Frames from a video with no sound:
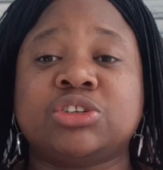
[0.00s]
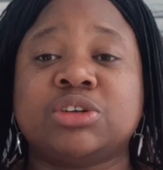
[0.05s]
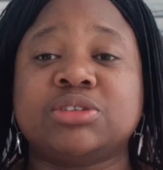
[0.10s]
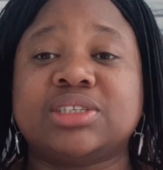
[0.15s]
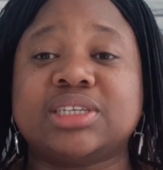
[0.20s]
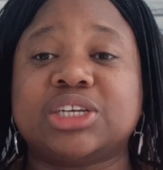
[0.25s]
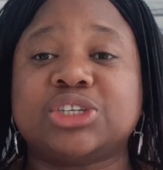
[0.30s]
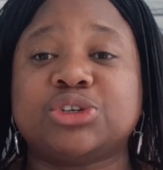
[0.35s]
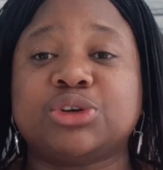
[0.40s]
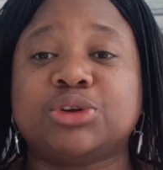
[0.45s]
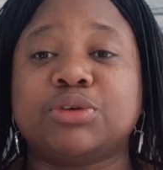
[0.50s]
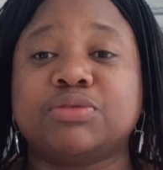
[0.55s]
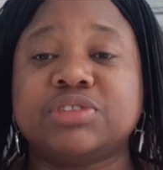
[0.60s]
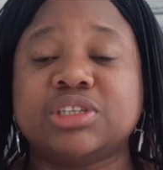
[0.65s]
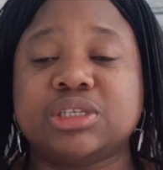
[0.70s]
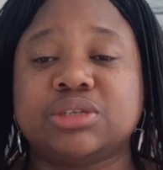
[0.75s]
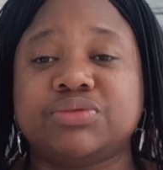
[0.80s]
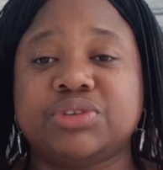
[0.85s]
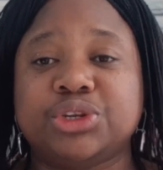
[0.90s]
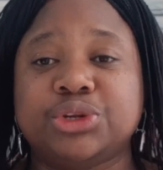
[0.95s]
section of
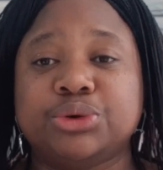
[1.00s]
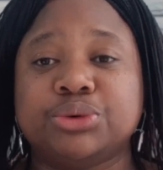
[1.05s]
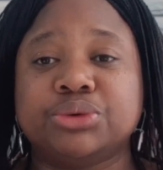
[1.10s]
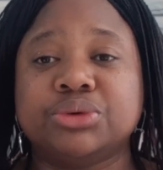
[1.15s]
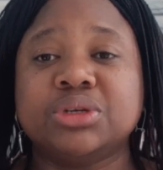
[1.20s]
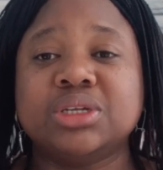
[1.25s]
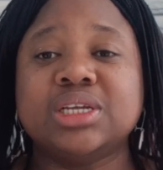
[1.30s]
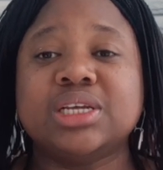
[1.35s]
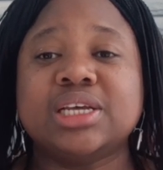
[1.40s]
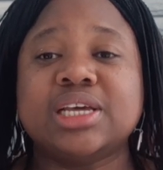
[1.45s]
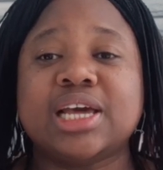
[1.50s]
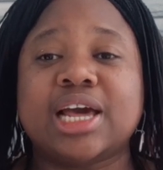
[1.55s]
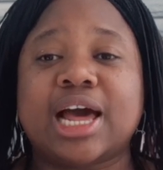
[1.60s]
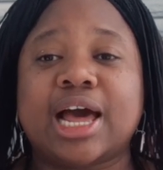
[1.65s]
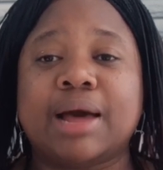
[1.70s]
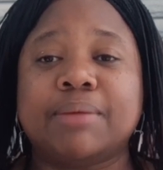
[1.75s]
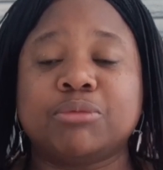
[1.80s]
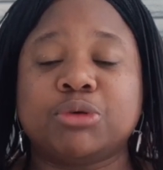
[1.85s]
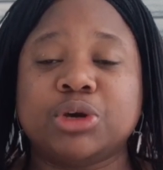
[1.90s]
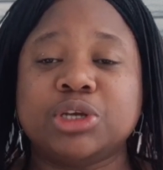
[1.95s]
this video,
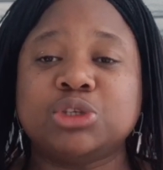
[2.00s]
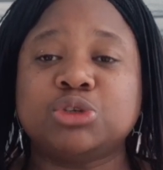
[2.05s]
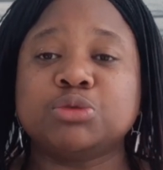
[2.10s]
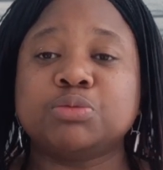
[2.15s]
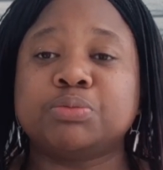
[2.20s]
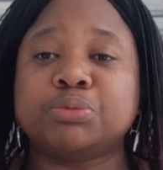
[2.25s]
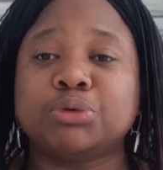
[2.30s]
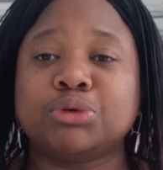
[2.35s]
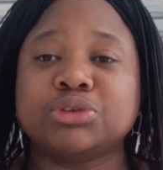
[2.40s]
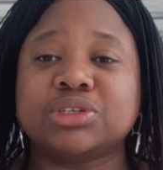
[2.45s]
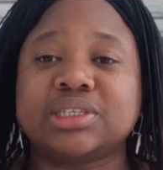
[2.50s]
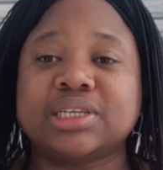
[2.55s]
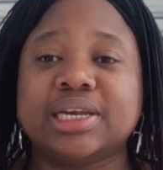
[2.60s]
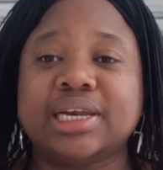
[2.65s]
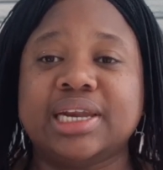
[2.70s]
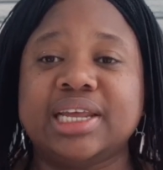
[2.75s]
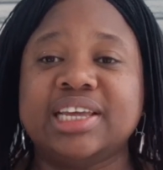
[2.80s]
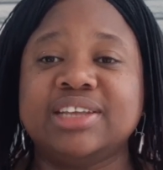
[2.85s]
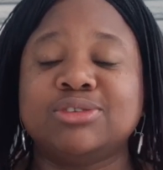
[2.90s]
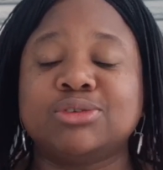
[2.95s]
I'm going to post the
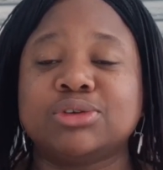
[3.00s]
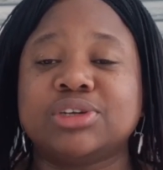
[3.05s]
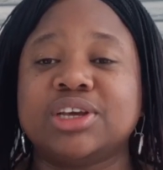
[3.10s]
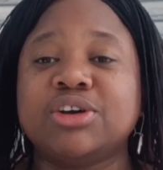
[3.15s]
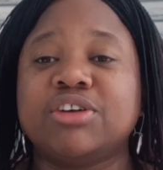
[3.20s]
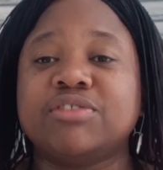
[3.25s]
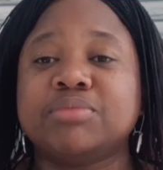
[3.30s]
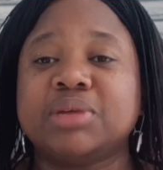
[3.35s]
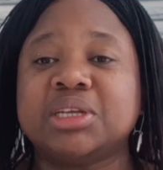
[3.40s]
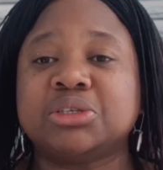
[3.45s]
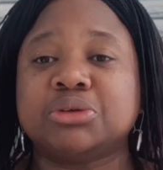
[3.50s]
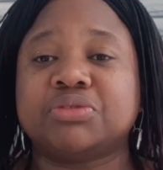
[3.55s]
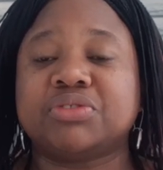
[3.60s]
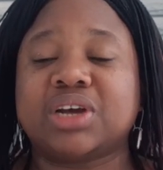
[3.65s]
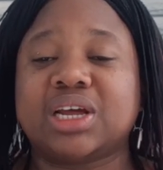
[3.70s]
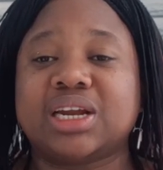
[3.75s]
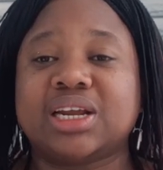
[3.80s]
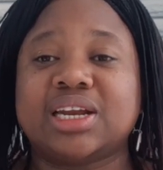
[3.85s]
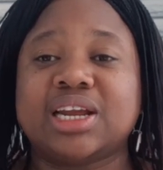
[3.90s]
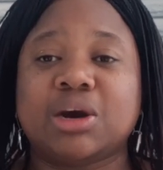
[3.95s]
link to the Government of
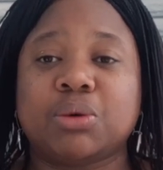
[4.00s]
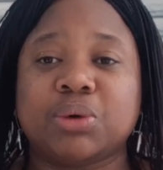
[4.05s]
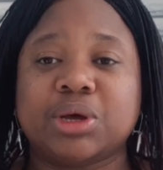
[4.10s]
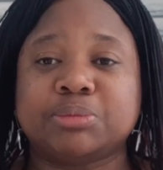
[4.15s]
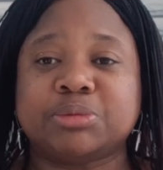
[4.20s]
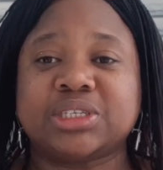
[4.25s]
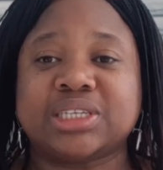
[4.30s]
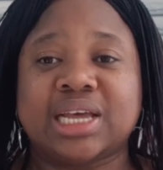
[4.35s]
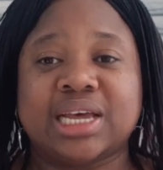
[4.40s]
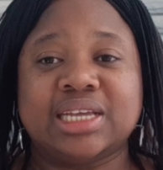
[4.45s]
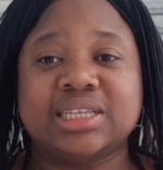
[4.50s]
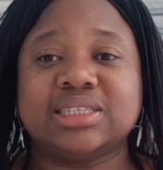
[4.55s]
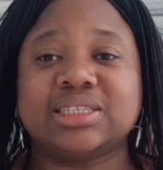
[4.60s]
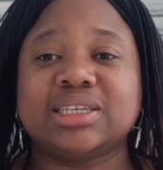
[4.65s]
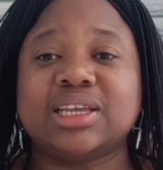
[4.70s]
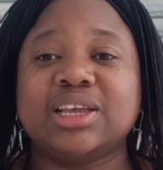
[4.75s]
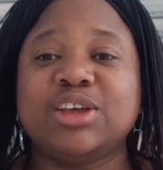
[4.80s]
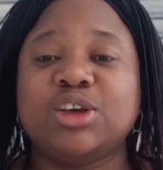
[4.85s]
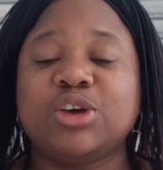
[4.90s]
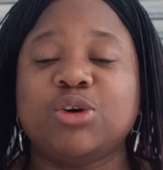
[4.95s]
Canada website
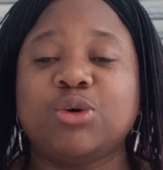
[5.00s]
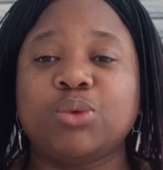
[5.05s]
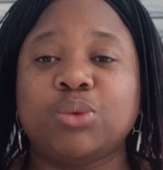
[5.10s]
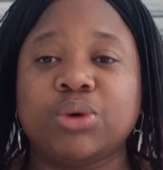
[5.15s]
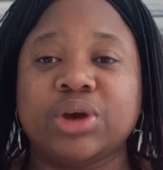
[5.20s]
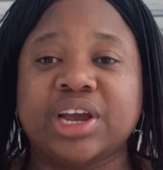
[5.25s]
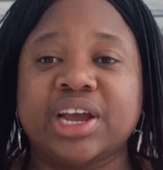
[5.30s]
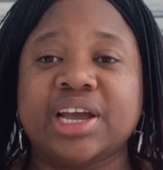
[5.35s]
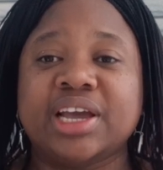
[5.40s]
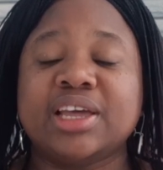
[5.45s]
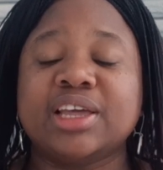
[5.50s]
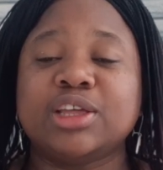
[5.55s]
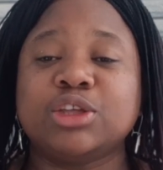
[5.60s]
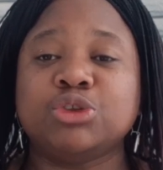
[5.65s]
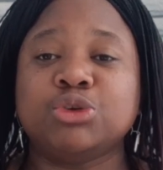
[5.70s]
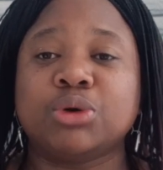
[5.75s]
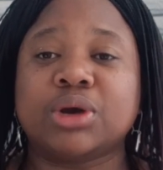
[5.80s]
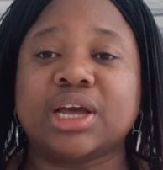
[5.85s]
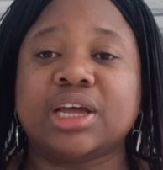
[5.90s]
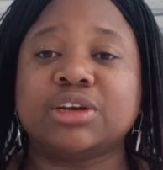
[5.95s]
where
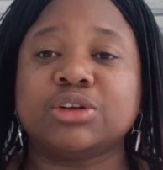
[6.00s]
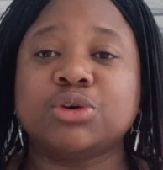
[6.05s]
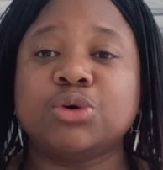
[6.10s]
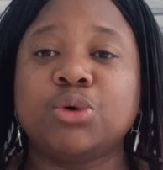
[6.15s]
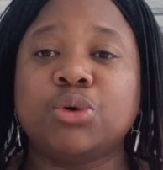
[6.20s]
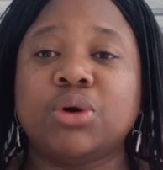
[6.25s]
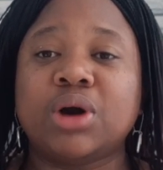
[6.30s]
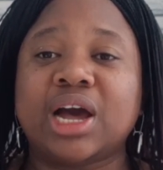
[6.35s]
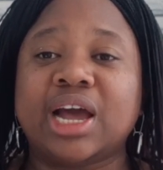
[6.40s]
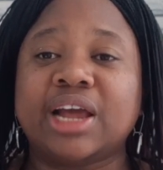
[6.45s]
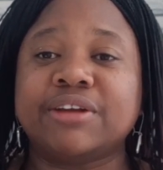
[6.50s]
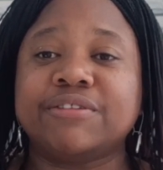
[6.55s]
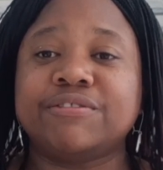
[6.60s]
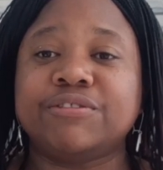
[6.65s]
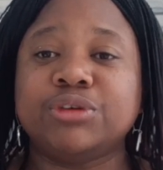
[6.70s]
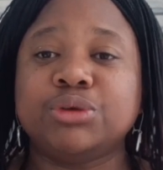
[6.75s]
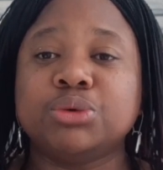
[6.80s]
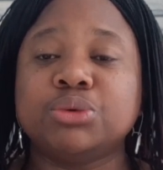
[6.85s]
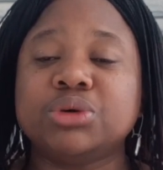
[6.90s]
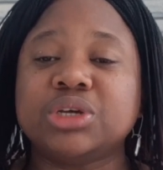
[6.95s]
you can go and
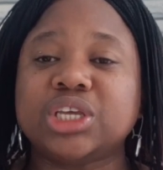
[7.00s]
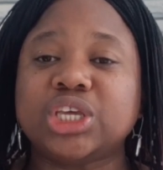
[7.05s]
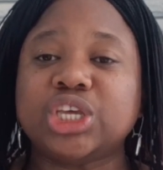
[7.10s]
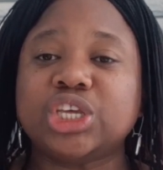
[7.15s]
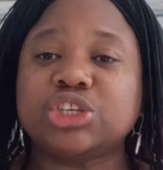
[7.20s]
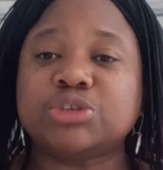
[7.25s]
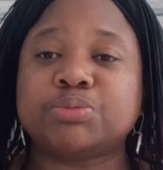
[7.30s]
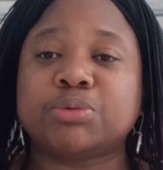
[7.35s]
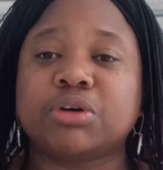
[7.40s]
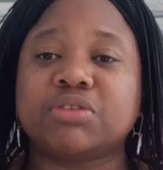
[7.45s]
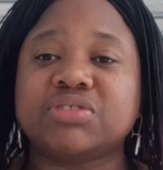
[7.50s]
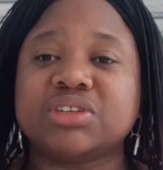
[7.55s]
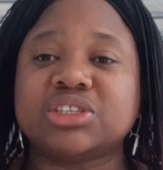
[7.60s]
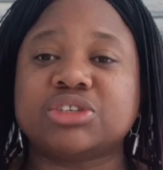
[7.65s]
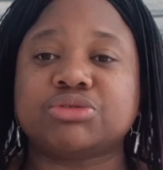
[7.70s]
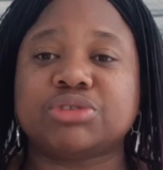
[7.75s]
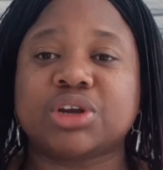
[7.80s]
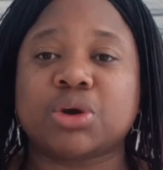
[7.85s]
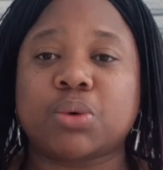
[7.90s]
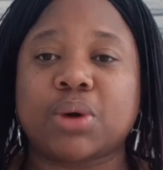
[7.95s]
view each
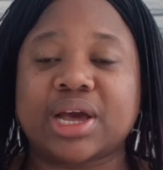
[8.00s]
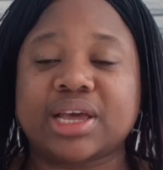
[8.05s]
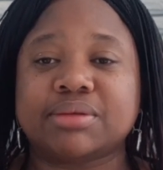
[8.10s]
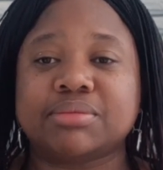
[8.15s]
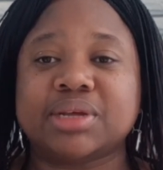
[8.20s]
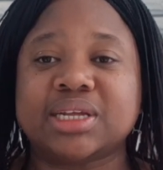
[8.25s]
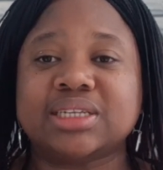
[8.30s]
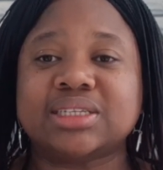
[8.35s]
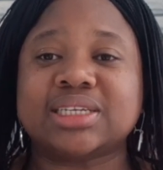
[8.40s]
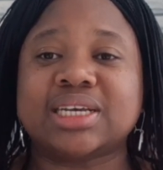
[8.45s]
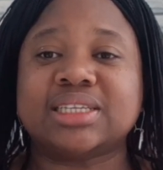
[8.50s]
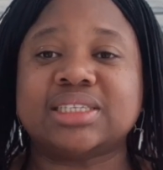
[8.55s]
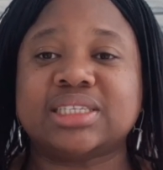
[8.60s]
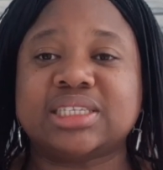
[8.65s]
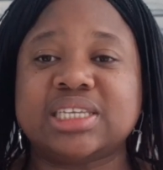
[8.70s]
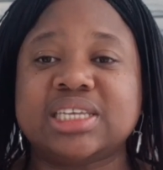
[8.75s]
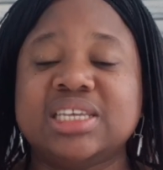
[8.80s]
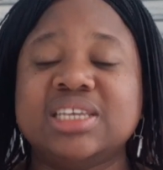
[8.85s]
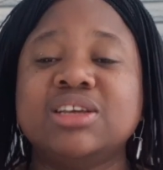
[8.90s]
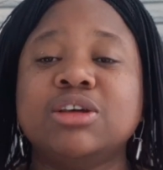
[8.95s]
province requirement and
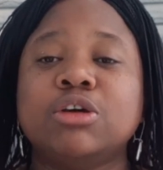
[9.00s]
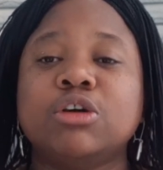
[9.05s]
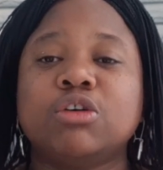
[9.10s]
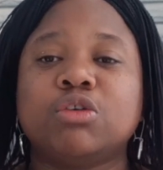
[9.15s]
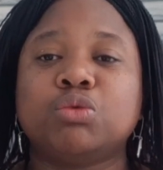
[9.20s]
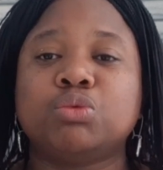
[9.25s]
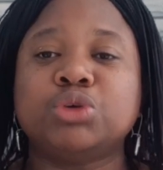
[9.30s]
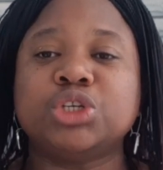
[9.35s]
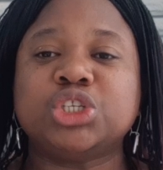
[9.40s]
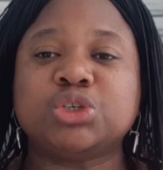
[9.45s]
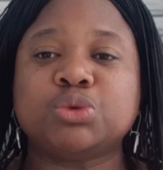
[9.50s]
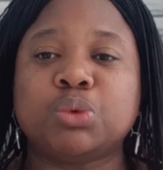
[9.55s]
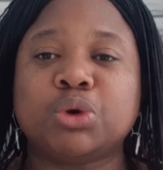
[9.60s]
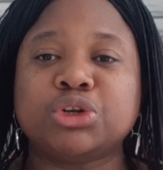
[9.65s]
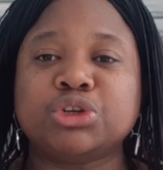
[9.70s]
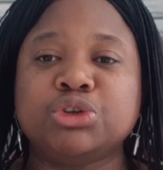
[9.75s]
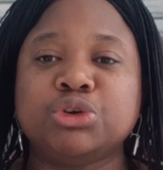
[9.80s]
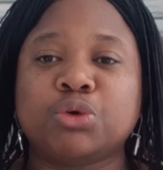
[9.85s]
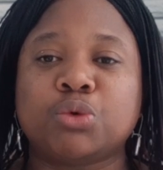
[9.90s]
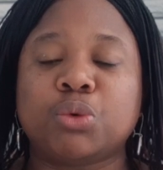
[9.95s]
see which
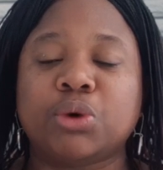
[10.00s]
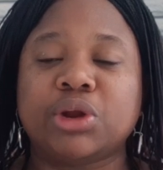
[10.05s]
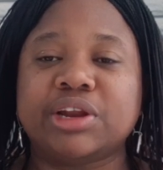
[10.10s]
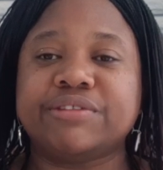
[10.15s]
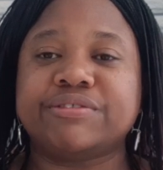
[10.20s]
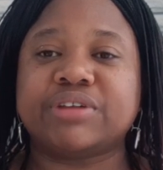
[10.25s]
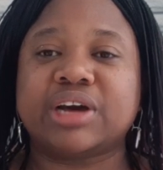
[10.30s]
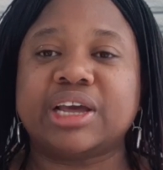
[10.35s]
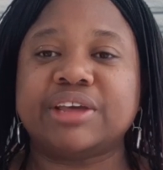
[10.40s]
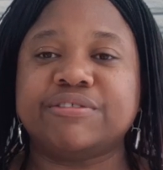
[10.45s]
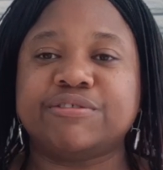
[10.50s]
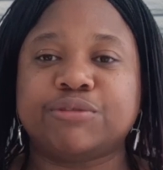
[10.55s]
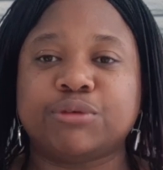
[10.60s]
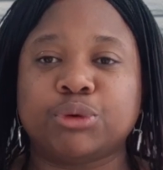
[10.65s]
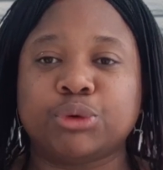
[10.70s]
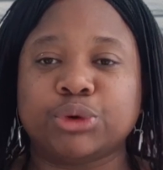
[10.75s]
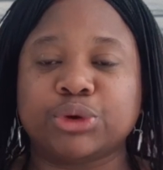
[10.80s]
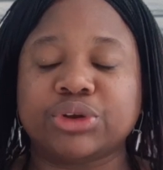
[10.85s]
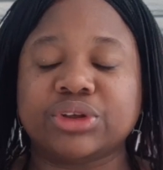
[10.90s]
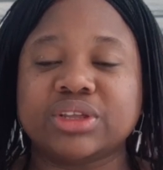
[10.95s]
one you qualify
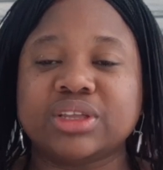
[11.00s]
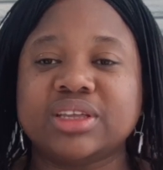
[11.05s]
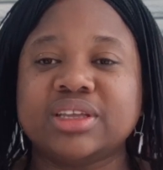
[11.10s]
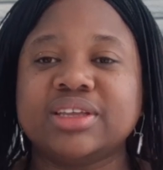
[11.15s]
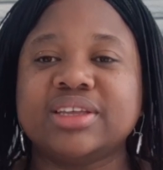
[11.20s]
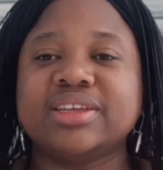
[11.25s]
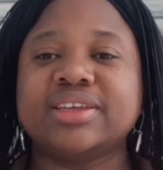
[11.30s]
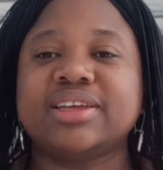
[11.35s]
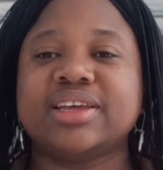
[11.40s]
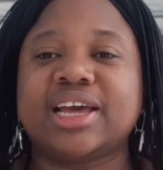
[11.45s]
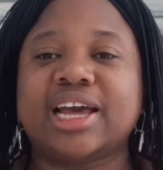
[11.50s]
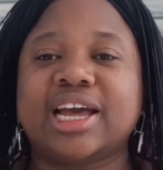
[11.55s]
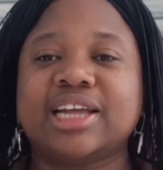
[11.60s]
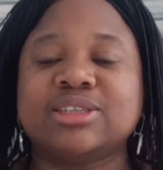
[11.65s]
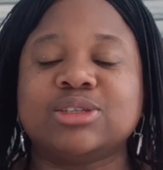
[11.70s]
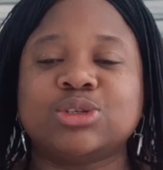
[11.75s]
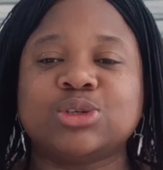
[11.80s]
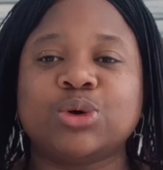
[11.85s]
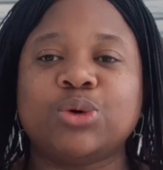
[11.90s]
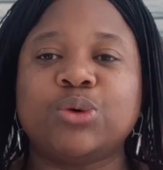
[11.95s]
for.
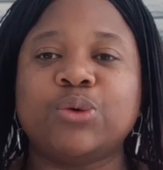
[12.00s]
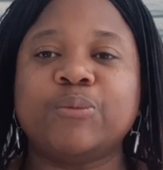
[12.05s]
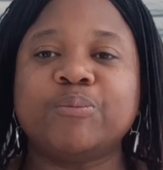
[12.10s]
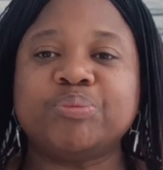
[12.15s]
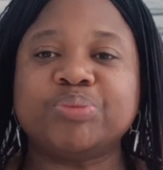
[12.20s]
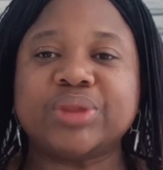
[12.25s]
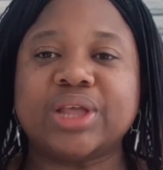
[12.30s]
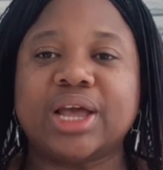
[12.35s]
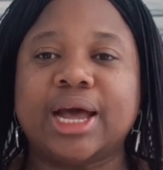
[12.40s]
And so